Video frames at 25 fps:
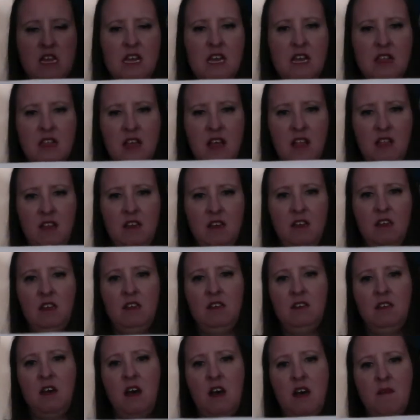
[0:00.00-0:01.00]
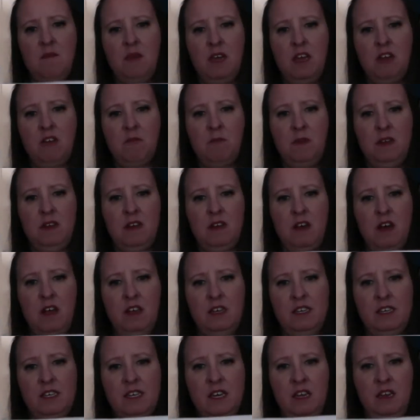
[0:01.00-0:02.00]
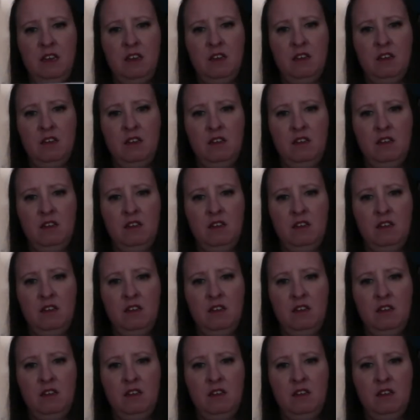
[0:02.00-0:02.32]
got that little inner mandala done.